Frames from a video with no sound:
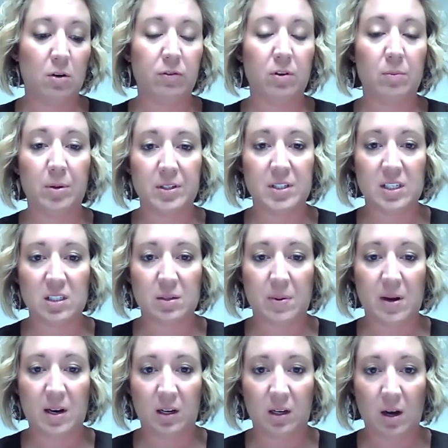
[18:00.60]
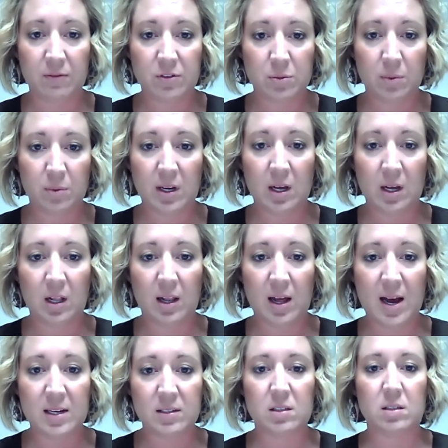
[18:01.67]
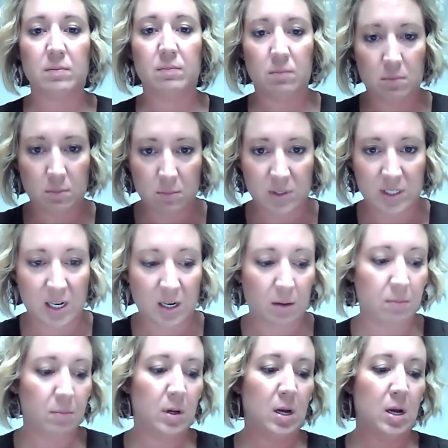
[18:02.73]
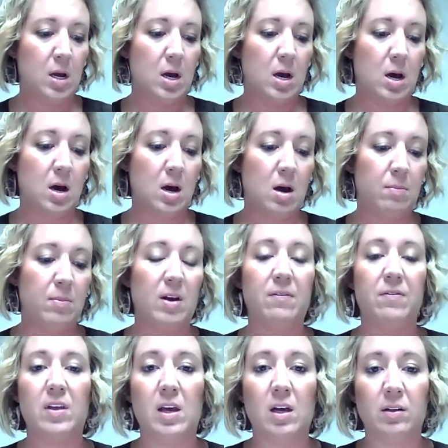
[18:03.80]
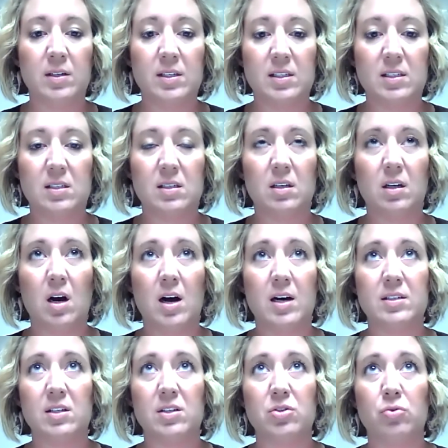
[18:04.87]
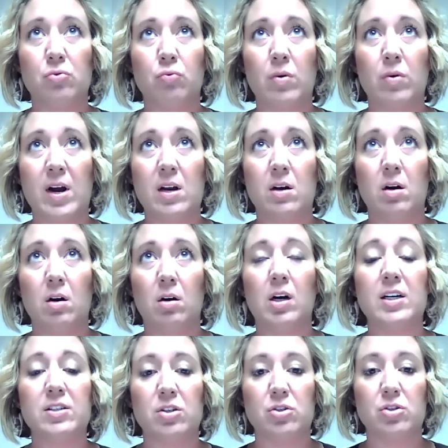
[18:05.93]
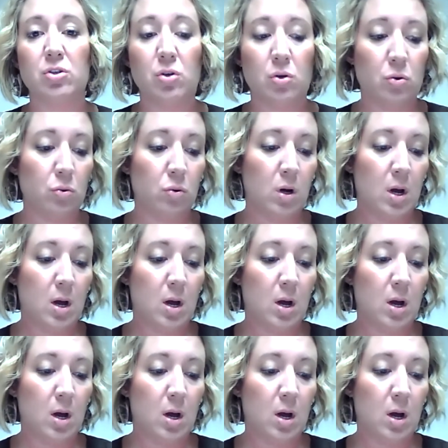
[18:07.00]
from participating comfortably in class, send them. If the illness causes you,